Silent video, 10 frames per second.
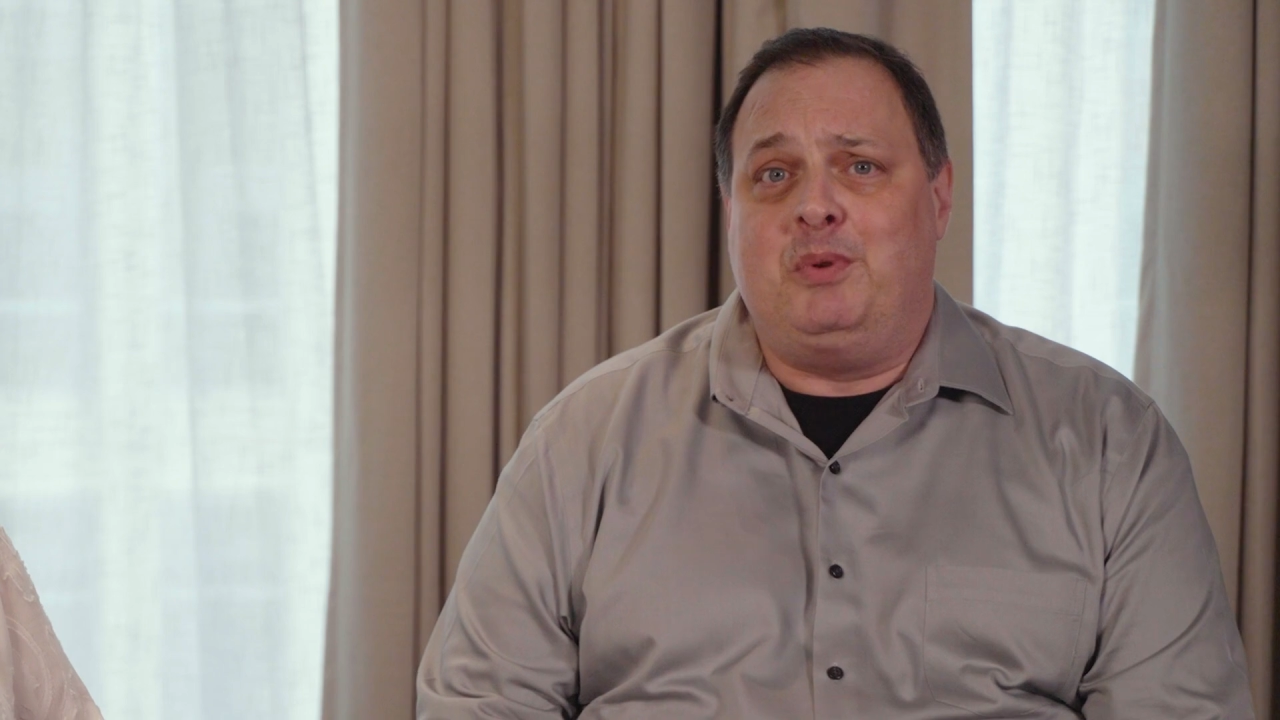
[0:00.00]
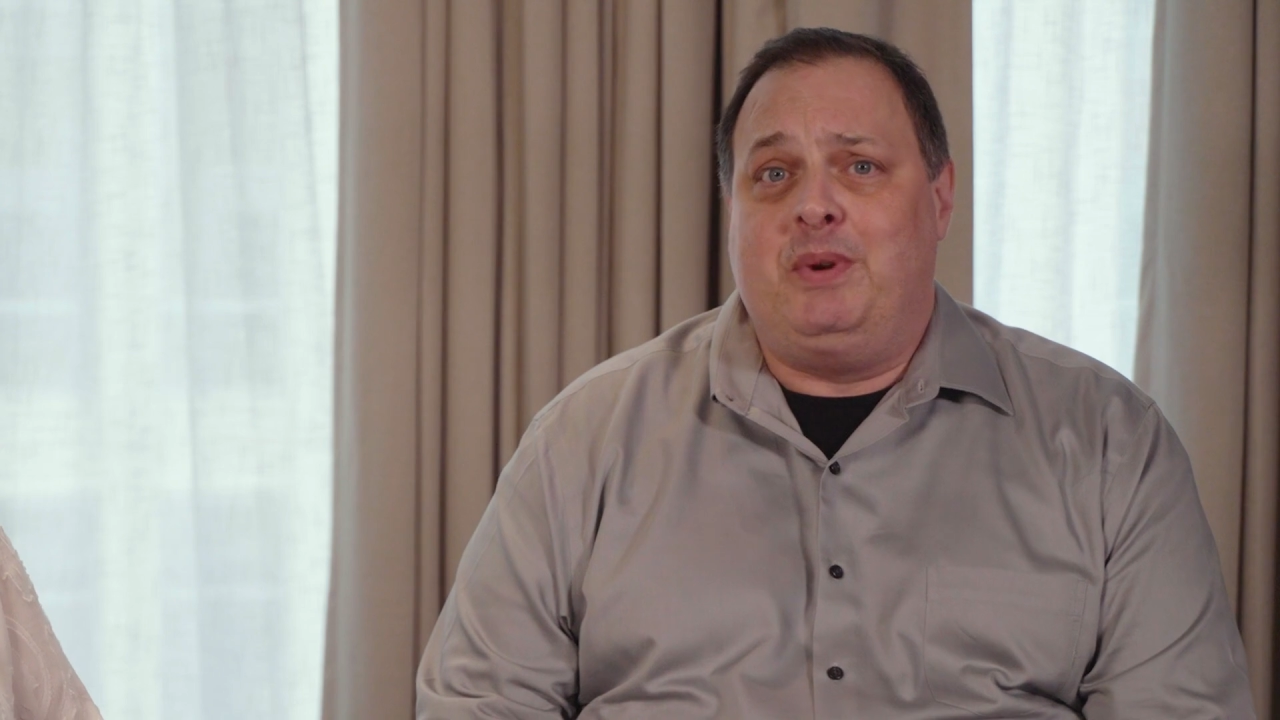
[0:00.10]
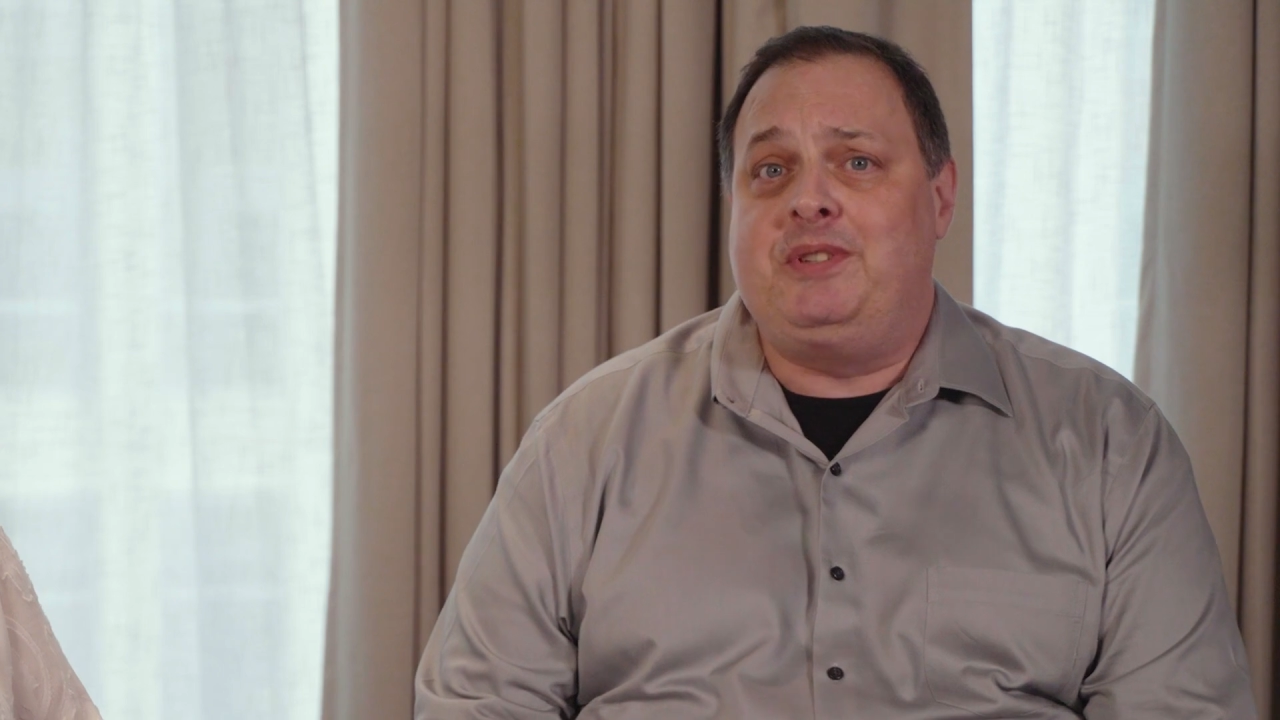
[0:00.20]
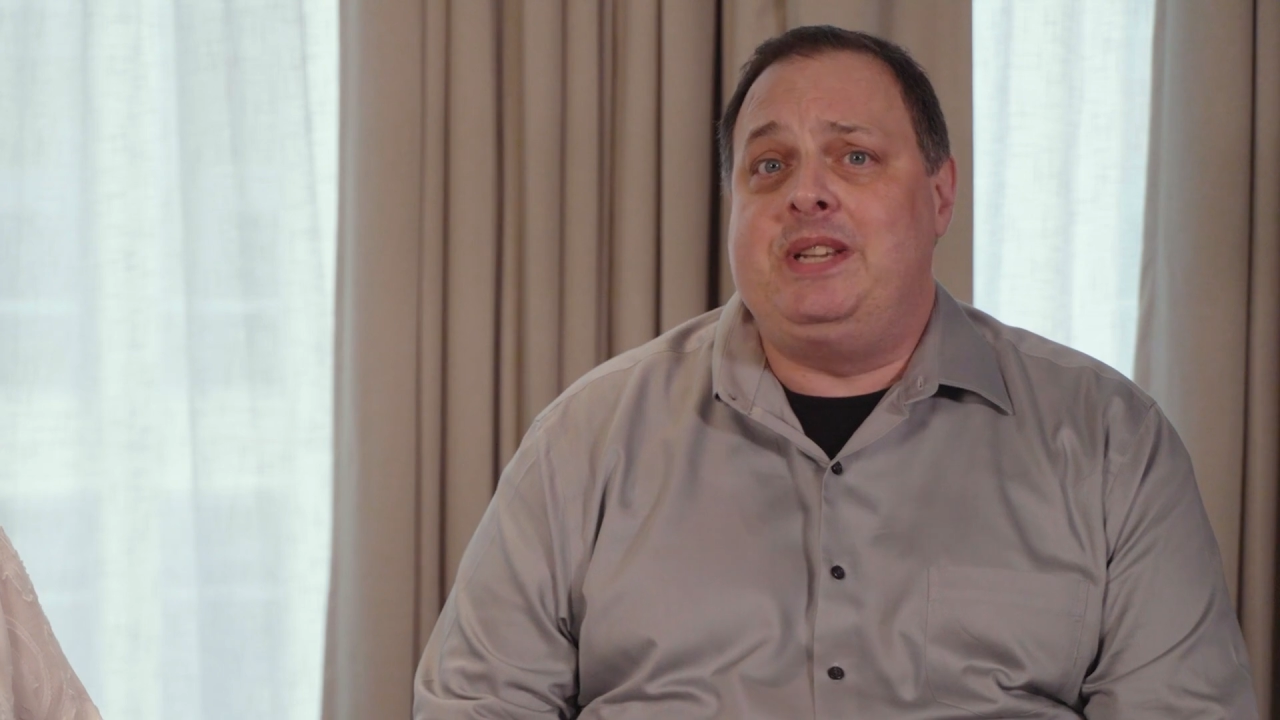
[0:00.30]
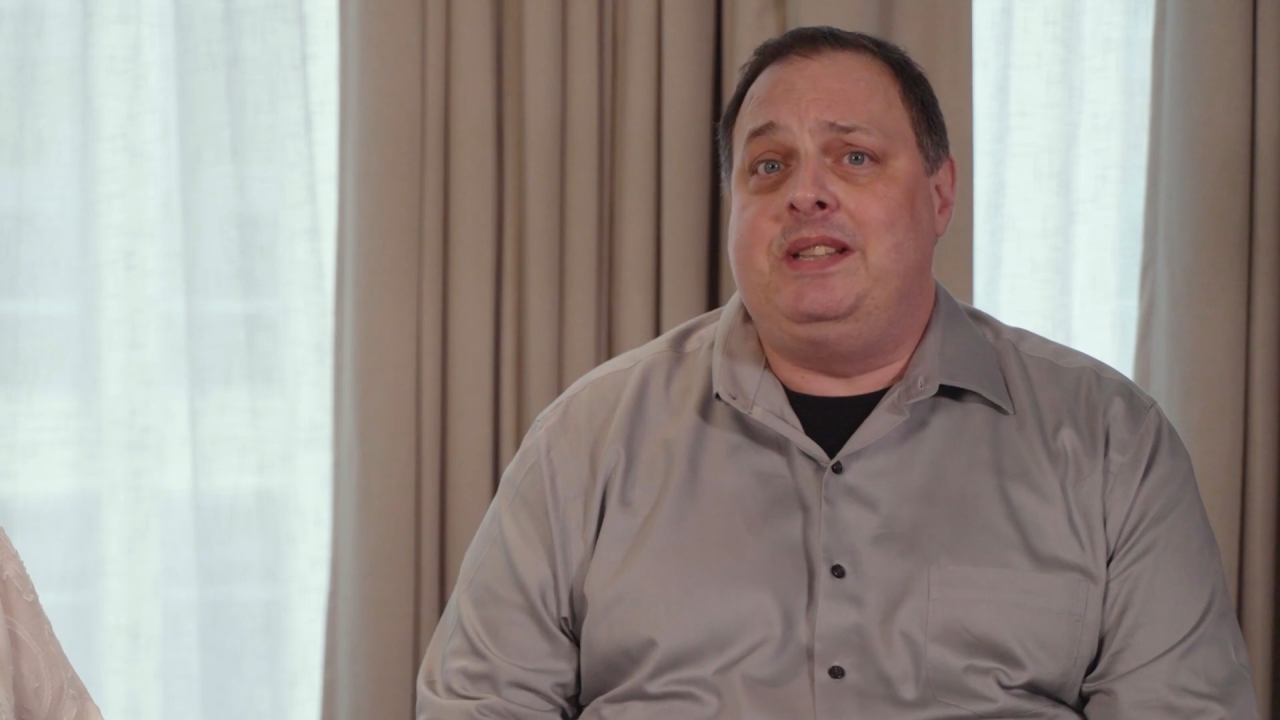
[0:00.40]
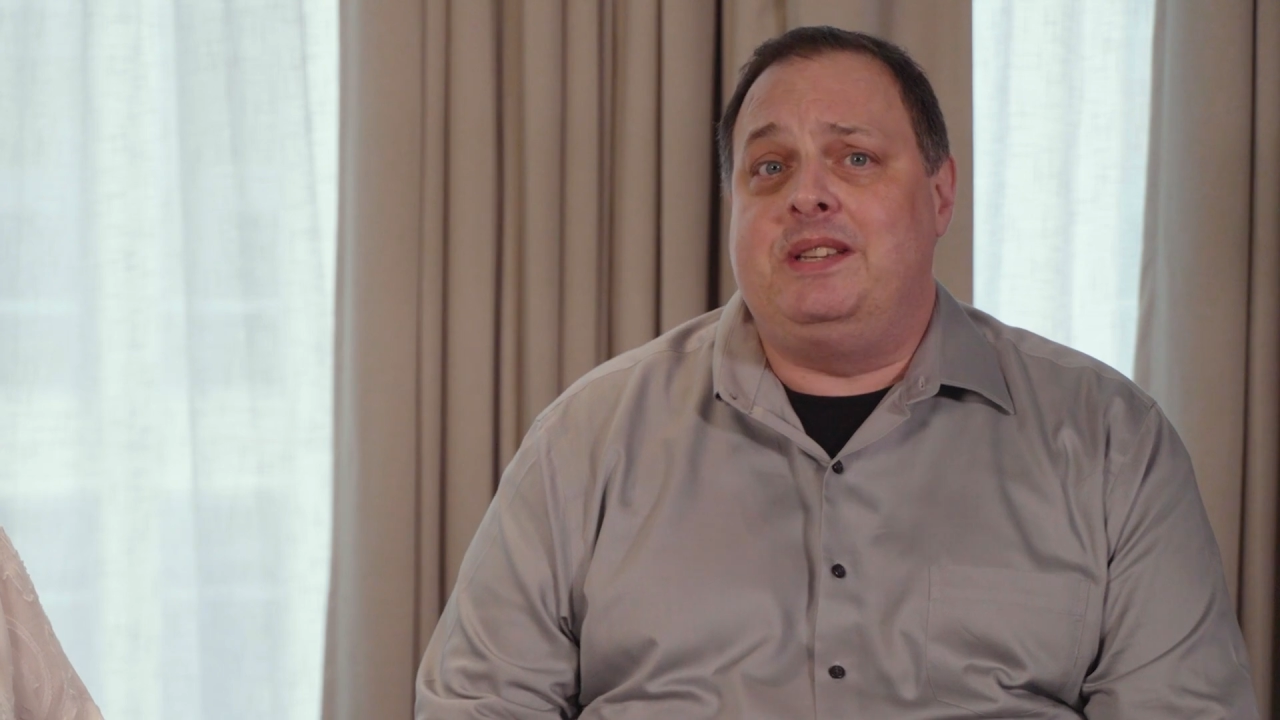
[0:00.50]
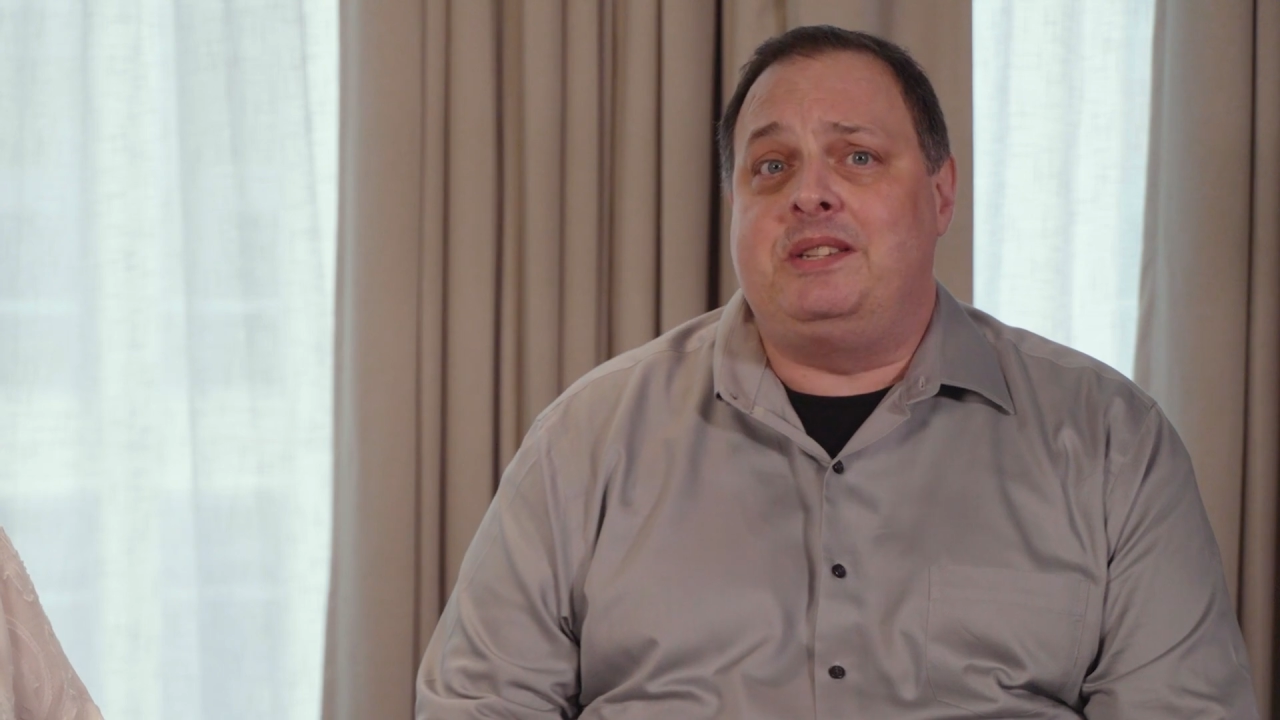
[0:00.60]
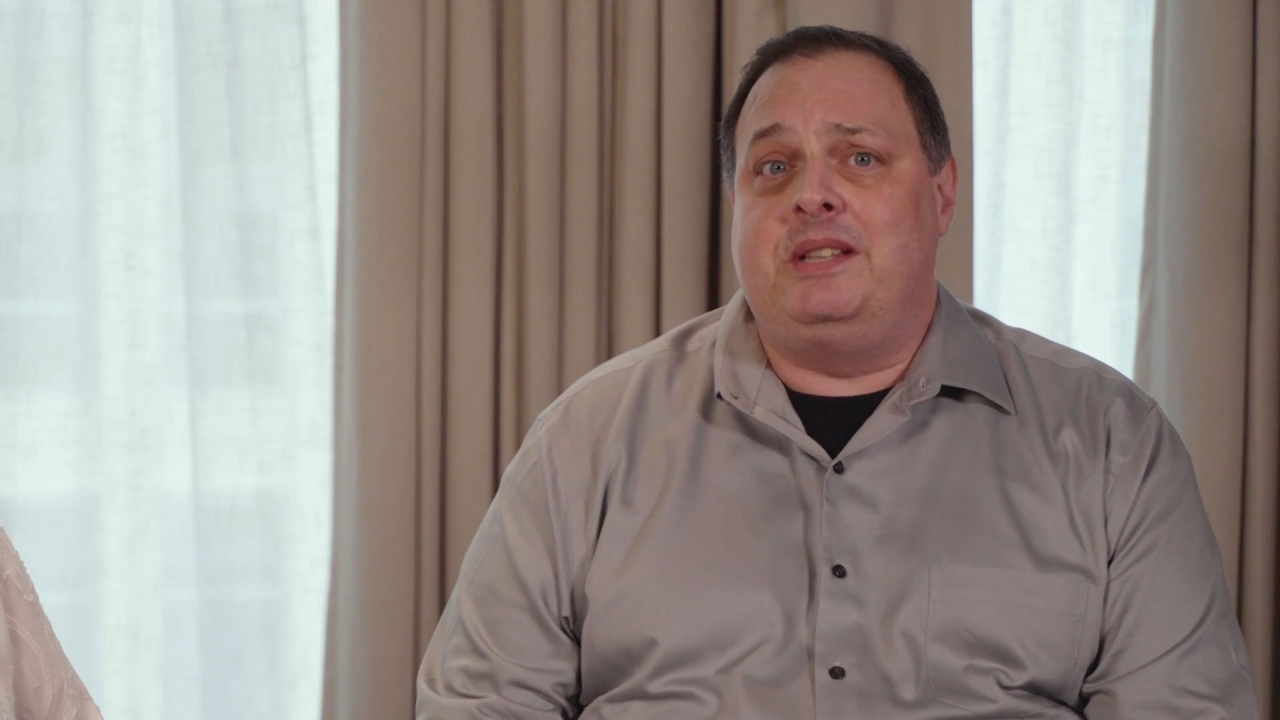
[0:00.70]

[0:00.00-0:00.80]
We've seen this